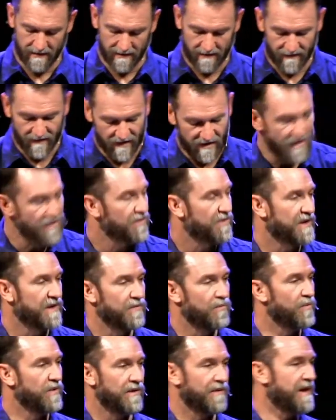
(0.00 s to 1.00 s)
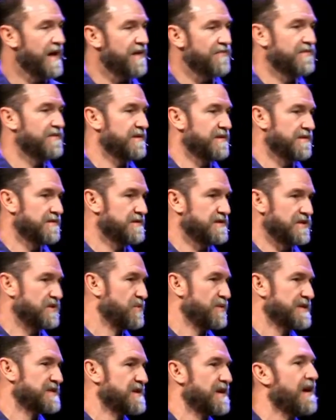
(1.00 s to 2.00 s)
If you do, then we don't have to
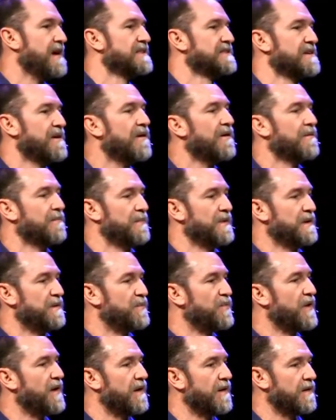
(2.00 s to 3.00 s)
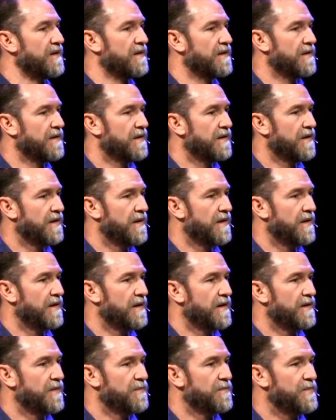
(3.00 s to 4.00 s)
twist God's arm in prayer.
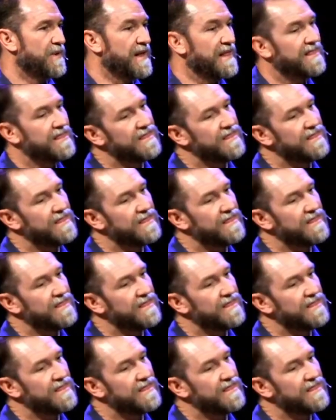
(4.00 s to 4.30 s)
But I